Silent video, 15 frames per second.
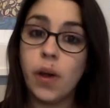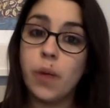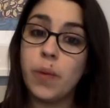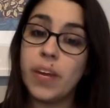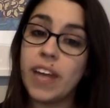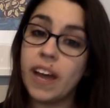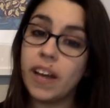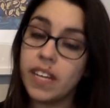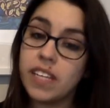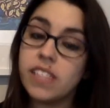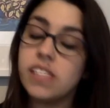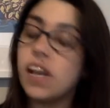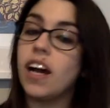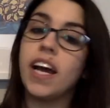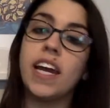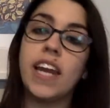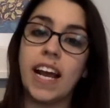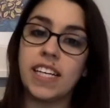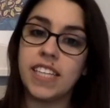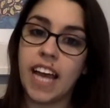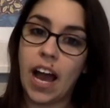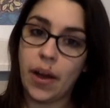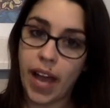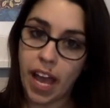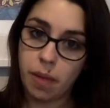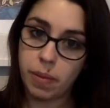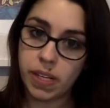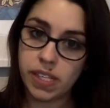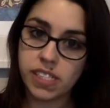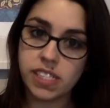We now need to start connecting our
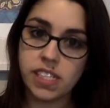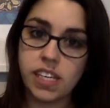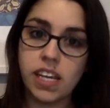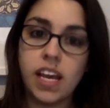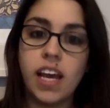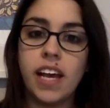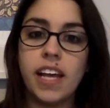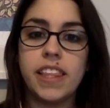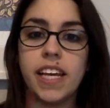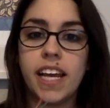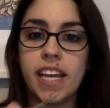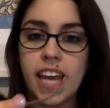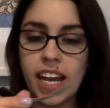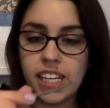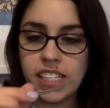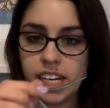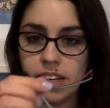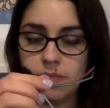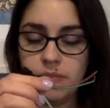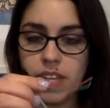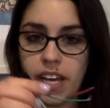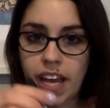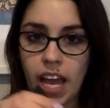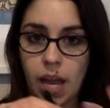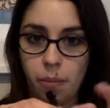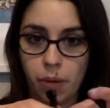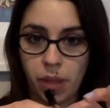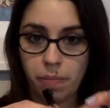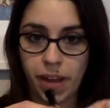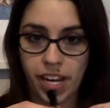cables. The connector that came
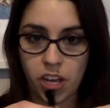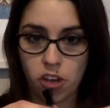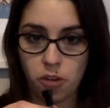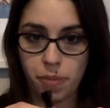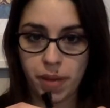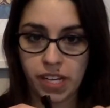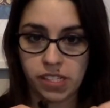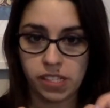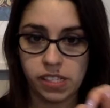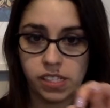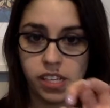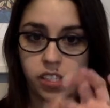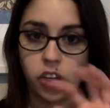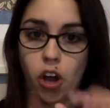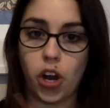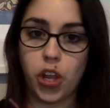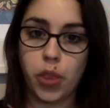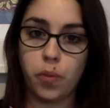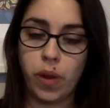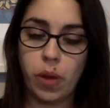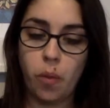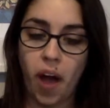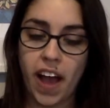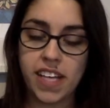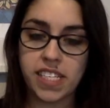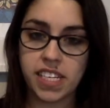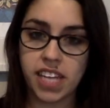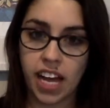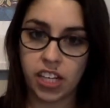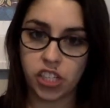with my Neopixels has got 3 wires
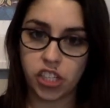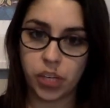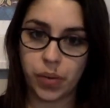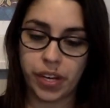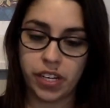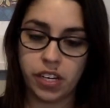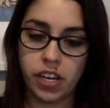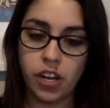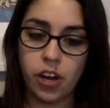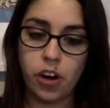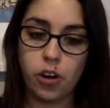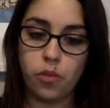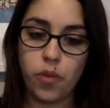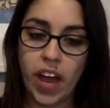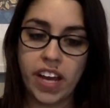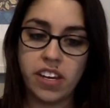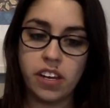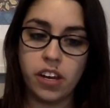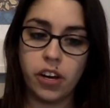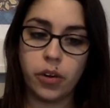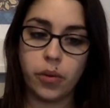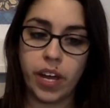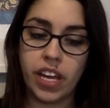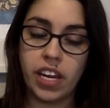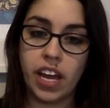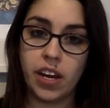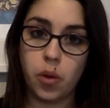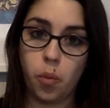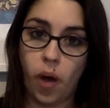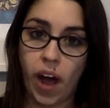attached to it, a red, a green,
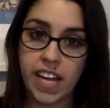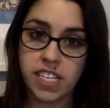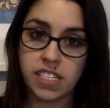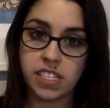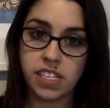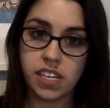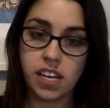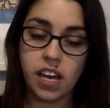and a white.